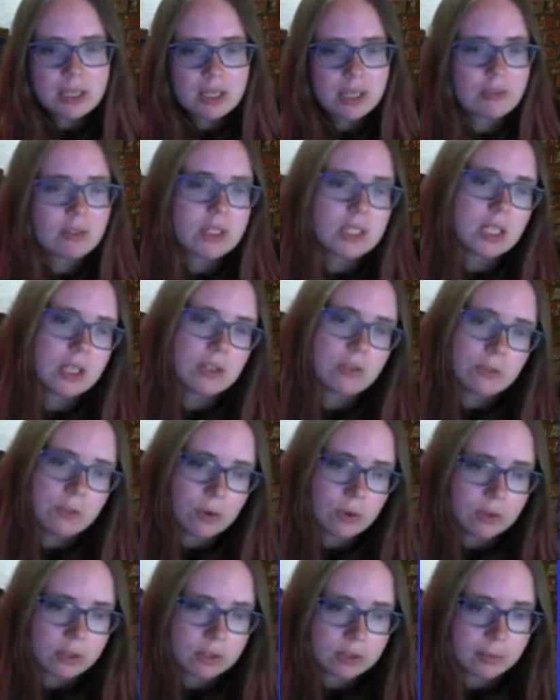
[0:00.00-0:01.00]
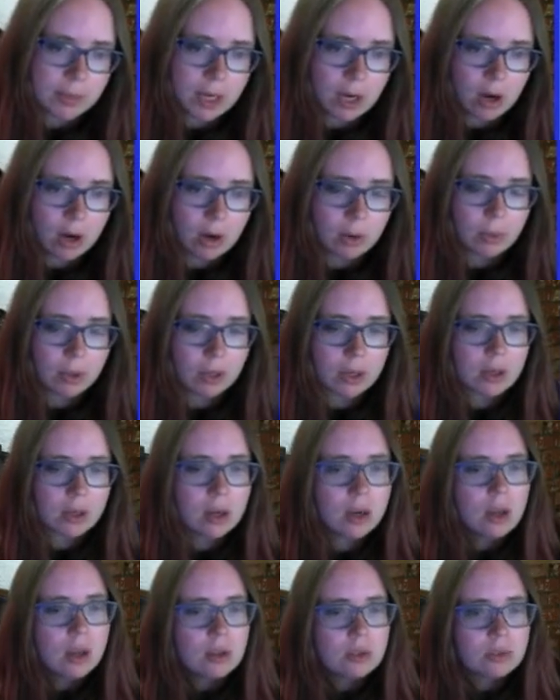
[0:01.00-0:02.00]
I didn't have to take photos of my artwork.
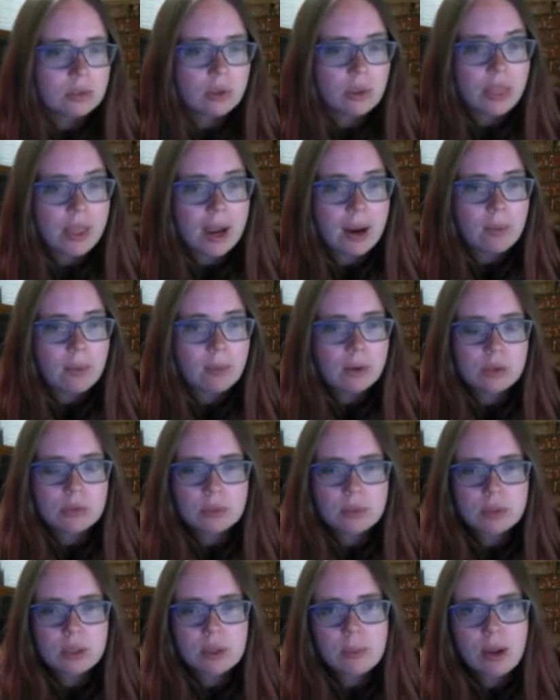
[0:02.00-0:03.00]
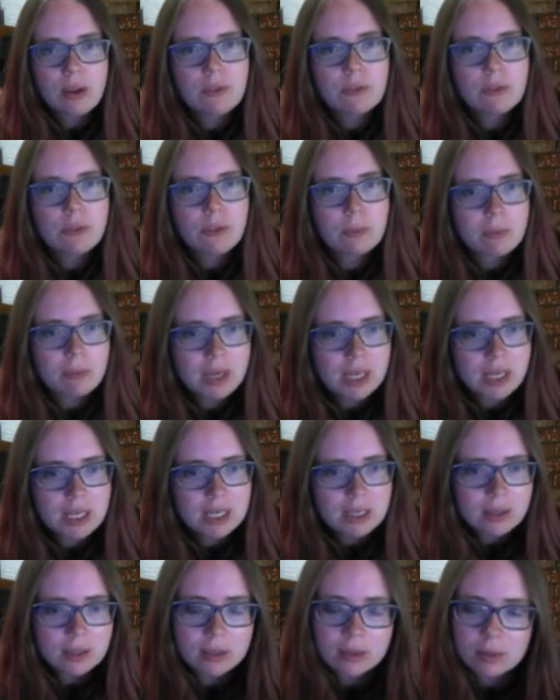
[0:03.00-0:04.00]
So that worked really well for
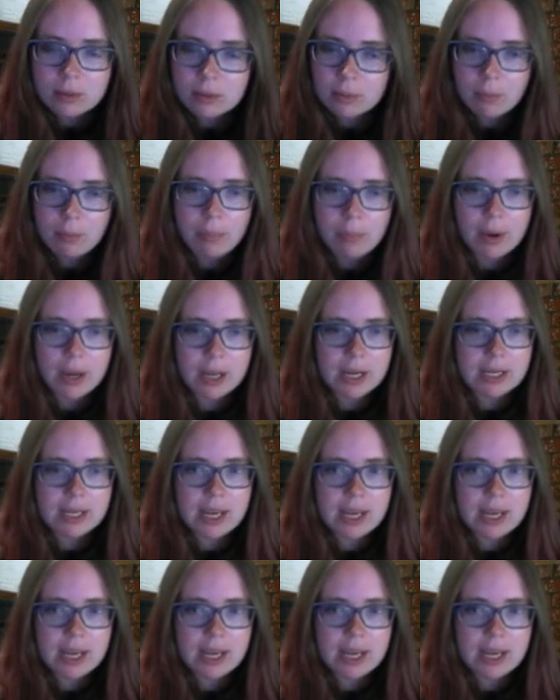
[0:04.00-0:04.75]
me. But